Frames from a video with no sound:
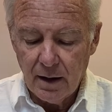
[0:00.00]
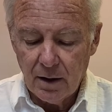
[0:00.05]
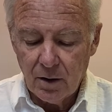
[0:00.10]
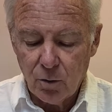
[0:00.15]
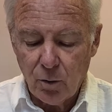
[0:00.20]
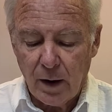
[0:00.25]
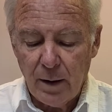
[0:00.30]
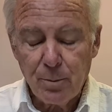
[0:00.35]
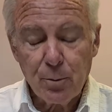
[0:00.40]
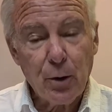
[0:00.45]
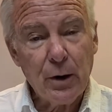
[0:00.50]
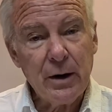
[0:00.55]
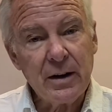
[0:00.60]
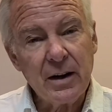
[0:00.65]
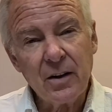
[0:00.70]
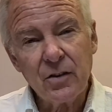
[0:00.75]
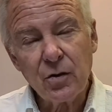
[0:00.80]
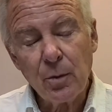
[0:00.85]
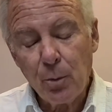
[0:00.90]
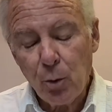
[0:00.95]
Great Britain
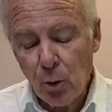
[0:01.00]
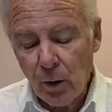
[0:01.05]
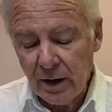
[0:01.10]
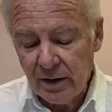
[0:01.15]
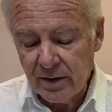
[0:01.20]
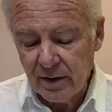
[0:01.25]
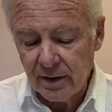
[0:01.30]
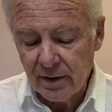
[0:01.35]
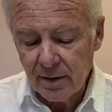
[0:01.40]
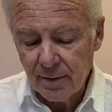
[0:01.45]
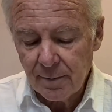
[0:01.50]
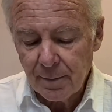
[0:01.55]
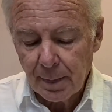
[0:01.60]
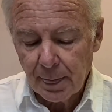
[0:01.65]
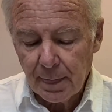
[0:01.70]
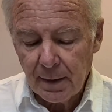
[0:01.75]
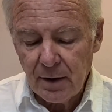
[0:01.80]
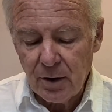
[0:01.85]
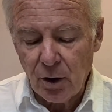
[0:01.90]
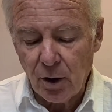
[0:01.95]
has appointed,
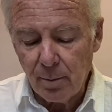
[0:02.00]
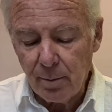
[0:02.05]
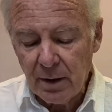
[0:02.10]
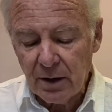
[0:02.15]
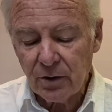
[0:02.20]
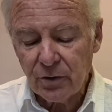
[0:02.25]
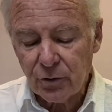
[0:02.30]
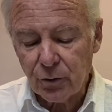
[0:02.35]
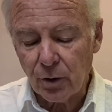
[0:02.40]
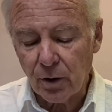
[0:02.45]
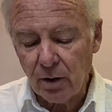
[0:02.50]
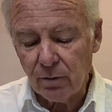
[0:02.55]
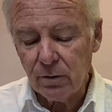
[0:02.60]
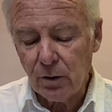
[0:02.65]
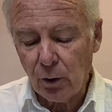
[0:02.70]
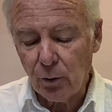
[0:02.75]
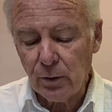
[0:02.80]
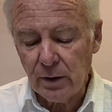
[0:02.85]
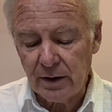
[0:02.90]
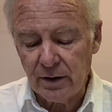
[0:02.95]
you know, a minister of
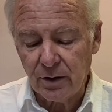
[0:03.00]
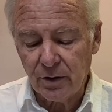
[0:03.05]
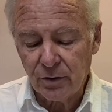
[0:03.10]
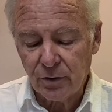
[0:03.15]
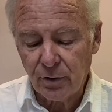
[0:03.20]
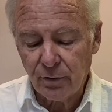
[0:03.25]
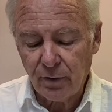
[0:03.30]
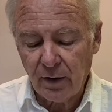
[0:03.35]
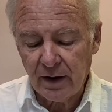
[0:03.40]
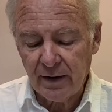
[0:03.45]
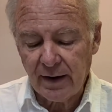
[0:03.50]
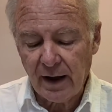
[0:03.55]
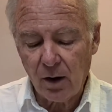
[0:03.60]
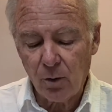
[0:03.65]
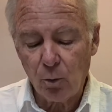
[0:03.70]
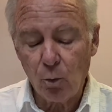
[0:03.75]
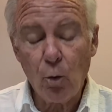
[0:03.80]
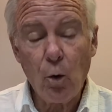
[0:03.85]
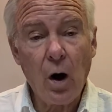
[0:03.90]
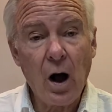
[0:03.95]
loneliness to find out
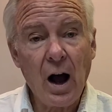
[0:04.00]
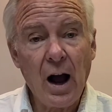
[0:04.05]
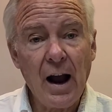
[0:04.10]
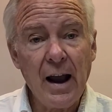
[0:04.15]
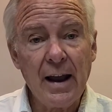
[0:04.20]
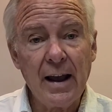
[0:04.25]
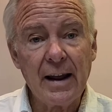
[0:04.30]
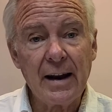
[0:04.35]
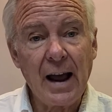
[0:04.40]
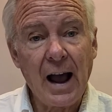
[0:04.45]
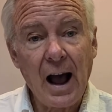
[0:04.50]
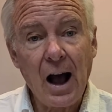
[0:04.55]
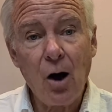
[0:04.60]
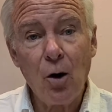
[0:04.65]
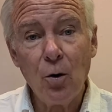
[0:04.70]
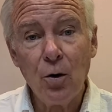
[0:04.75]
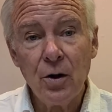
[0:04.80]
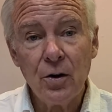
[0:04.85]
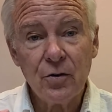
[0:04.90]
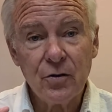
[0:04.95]
why and
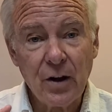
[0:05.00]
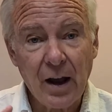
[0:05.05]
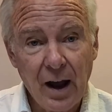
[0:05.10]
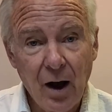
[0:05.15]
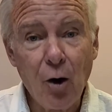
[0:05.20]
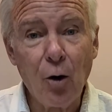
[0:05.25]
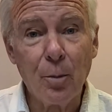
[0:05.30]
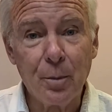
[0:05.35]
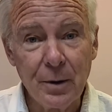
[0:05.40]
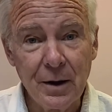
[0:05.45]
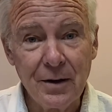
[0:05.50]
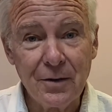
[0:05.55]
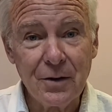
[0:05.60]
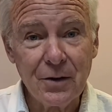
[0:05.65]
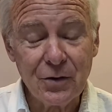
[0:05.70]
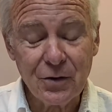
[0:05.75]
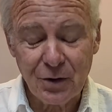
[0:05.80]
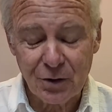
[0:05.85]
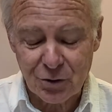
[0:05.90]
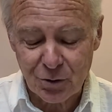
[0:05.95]
how to help in this
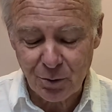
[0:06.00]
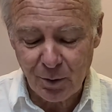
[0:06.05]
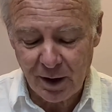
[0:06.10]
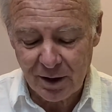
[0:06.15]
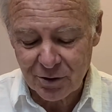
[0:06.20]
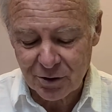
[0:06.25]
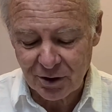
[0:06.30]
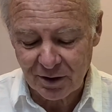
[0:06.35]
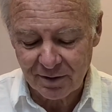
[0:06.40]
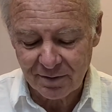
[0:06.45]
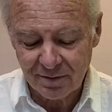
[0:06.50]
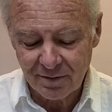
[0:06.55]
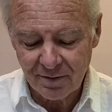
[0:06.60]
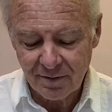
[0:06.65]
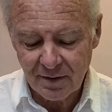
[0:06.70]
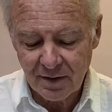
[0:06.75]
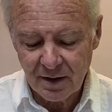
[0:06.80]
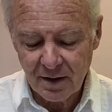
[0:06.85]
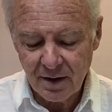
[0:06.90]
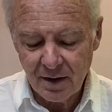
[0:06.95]
situation.
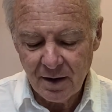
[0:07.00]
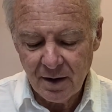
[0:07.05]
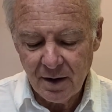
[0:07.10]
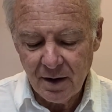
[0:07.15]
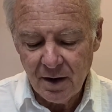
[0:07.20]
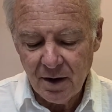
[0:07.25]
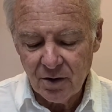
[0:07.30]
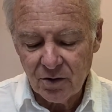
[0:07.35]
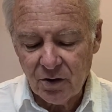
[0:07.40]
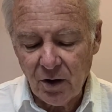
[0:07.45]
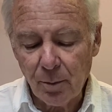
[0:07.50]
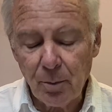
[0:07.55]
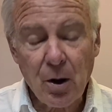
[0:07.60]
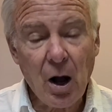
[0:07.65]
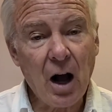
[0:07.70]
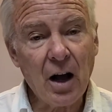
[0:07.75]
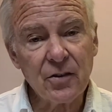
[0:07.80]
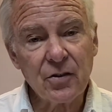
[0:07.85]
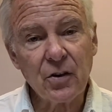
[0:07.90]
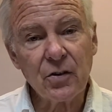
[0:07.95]
Some
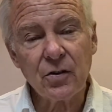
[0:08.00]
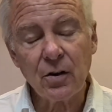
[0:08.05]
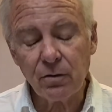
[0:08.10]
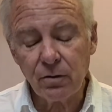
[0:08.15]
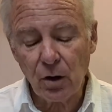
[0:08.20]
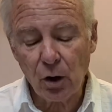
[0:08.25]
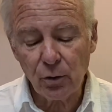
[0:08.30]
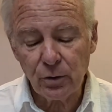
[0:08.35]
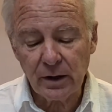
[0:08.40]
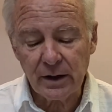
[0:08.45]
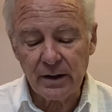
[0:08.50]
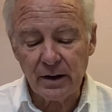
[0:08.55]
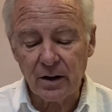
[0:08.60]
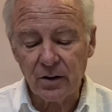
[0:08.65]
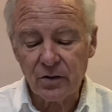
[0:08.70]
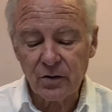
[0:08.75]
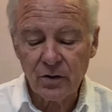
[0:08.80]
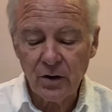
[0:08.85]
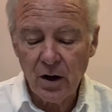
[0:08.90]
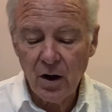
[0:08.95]
causes of
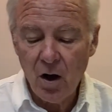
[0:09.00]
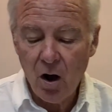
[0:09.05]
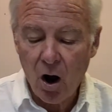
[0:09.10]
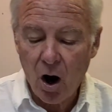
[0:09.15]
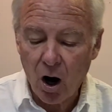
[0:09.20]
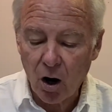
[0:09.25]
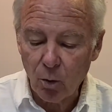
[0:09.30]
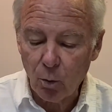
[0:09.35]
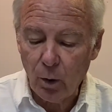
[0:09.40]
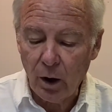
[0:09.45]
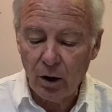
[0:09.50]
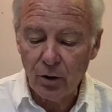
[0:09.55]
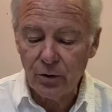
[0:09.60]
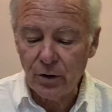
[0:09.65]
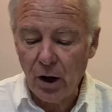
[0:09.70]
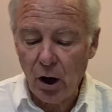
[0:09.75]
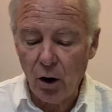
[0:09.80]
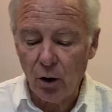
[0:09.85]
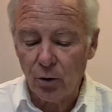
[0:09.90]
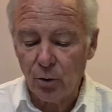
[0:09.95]
loneliness are well
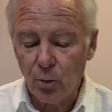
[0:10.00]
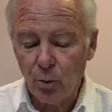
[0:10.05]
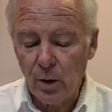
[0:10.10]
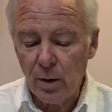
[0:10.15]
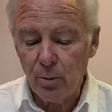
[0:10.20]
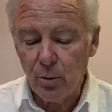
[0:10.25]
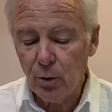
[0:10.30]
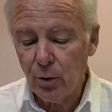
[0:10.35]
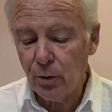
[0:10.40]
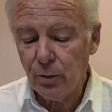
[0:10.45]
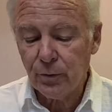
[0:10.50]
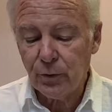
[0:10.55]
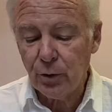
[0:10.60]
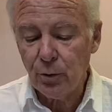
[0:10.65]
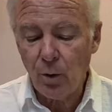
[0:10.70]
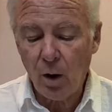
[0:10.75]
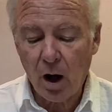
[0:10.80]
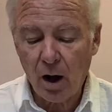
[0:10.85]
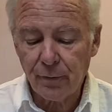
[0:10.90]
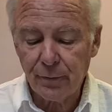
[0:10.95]
known. We move
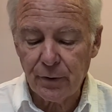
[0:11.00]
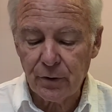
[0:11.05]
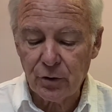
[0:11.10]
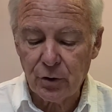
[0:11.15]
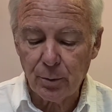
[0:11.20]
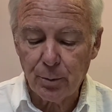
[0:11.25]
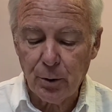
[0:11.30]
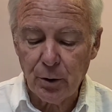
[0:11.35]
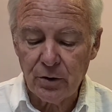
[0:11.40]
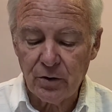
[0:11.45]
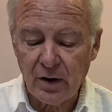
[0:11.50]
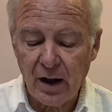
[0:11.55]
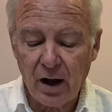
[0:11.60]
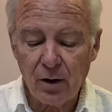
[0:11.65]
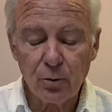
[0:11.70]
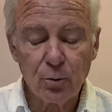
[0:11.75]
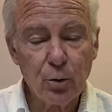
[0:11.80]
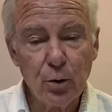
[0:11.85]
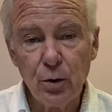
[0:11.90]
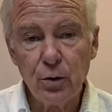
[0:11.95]
too often to put
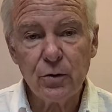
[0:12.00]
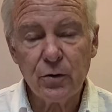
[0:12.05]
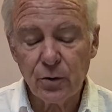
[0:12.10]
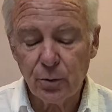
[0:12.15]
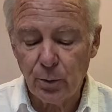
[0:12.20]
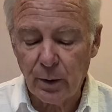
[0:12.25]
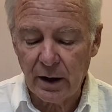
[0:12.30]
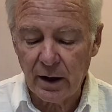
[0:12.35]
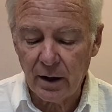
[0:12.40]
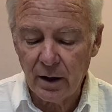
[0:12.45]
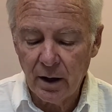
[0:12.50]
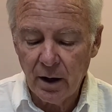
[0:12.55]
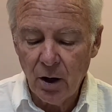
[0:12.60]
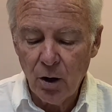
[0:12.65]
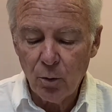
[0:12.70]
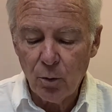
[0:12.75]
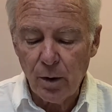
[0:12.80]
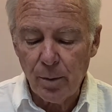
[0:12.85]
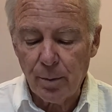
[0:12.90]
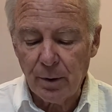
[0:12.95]
down roots. We,
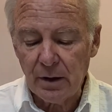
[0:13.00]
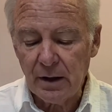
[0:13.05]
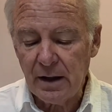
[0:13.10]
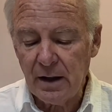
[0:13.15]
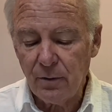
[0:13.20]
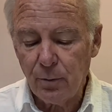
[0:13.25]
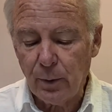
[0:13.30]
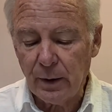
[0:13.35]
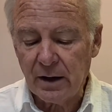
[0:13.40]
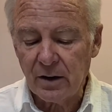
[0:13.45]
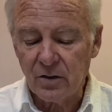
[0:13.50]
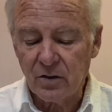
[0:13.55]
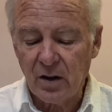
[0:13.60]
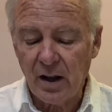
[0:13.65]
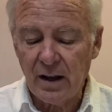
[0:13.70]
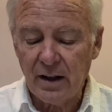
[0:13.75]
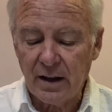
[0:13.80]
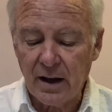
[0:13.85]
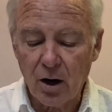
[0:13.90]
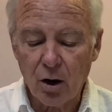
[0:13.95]
we believe we can
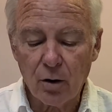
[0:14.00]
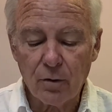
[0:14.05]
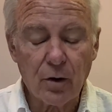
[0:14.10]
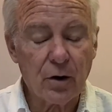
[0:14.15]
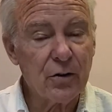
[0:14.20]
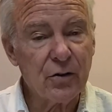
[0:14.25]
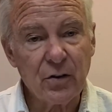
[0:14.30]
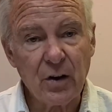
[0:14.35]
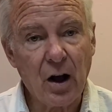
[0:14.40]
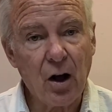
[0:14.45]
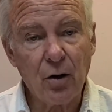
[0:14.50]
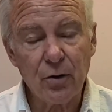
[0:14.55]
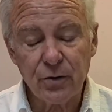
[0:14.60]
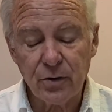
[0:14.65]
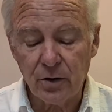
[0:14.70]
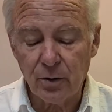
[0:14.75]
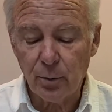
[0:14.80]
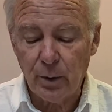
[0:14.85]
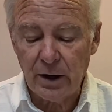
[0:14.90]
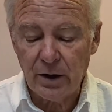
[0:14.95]
take care of ourselves
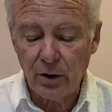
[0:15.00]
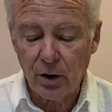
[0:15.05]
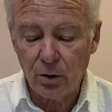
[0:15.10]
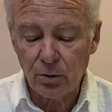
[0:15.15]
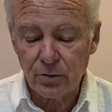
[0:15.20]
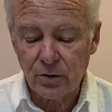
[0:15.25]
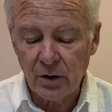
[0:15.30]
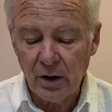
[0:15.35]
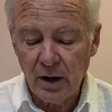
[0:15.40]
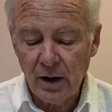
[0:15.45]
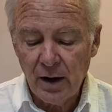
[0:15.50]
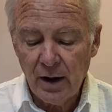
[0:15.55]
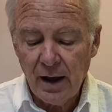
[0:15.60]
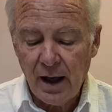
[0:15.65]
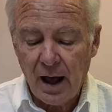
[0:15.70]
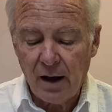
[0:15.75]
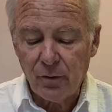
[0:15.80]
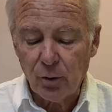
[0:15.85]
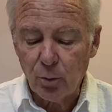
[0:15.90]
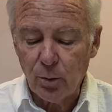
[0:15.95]
and we don't
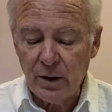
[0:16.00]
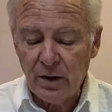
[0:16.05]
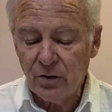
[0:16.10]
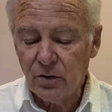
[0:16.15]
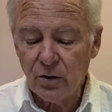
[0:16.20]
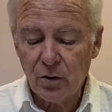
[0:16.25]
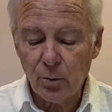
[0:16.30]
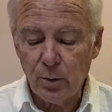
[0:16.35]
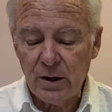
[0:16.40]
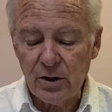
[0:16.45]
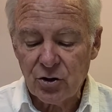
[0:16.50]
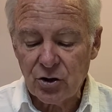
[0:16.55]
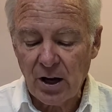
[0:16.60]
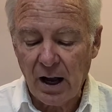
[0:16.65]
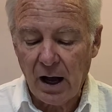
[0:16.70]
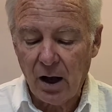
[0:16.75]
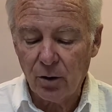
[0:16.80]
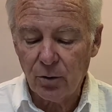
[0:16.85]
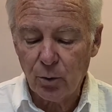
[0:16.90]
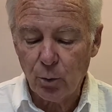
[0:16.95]
have a reason to reach
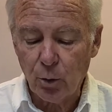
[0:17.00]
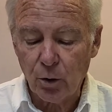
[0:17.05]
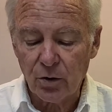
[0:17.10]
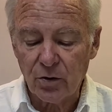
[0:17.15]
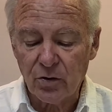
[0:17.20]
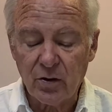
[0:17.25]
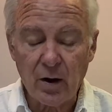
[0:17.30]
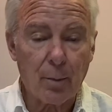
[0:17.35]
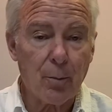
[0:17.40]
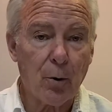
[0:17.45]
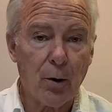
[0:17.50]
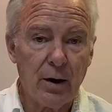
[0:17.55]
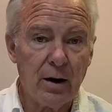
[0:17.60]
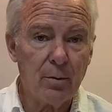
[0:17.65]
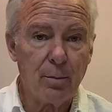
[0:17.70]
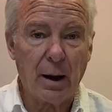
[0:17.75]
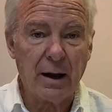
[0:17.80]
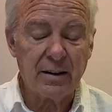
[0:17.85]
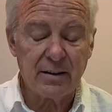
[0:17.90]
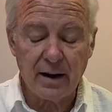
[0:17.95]
out. We're separated
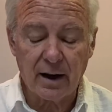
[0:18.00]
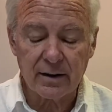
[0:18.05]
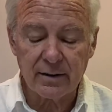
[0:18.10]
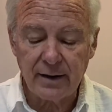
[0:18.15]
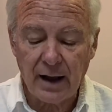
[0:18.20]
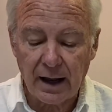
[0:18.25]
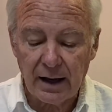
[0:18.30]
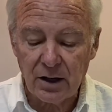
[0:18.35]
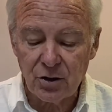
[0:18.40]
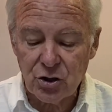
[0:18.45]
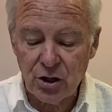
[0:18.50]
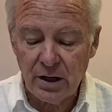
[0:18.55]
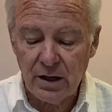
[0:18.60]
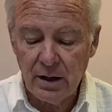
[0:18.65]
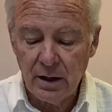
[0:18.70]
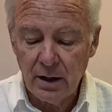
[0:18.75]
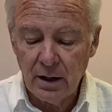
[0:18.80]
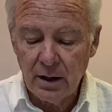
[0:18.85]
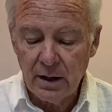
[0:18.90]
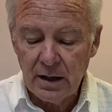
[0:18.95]
by
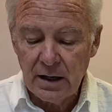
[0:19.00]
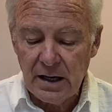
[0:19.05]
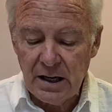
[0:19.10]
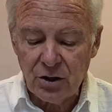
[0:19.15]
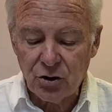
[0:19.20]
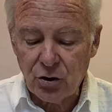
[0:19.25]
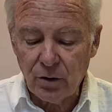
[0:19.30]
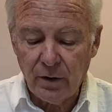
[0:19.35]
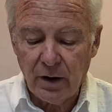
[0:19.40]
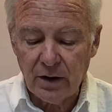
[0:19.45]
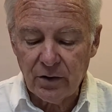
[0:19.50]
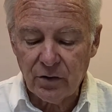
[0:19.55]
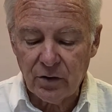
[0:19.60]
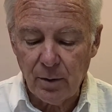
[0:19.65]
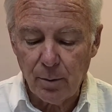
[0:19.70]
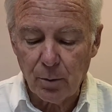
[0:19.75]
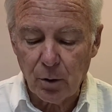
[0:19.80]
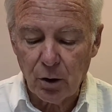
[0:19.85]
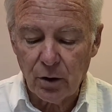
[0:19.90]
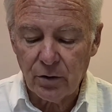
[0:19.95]
technology, each of us
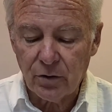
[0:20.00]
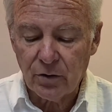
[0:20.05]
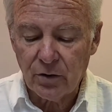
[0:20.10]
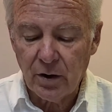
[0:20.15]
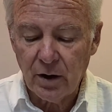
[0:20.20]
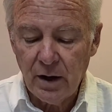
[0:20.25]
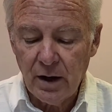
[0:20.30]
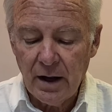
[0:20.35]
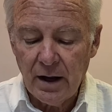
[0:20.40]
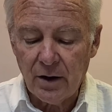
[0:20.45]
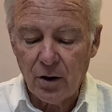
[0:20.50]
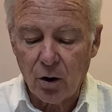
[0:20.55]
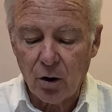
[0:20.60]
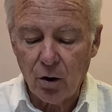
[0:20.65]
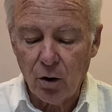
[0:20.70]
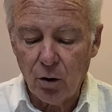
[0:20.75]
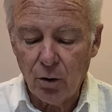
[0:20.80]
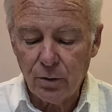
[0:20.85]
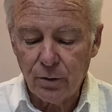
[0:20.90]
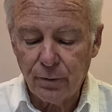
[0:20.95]
immersed in our
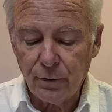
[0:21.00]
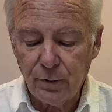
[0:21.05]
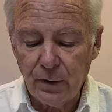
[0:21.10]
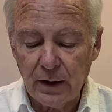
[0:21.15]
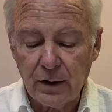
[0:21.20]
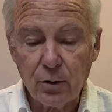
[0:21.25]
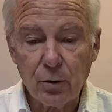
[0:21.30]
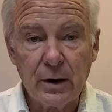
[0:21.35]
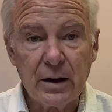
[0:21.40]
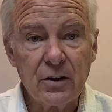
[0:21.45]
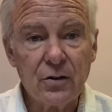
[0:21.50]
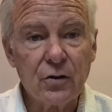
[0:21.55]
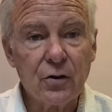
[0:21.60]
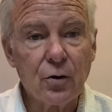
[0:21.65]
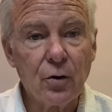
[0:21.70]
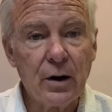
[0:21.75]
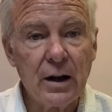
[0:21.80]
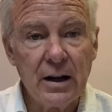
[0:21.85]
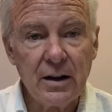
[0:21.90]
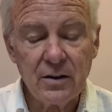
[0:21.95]
own flickering
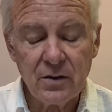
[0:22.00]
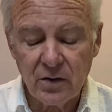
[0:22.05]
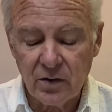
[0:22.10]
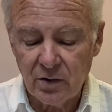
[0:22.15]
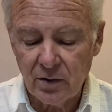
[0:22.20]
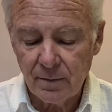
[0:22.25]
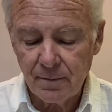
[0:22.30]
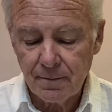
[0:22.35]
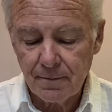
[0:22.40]
screens.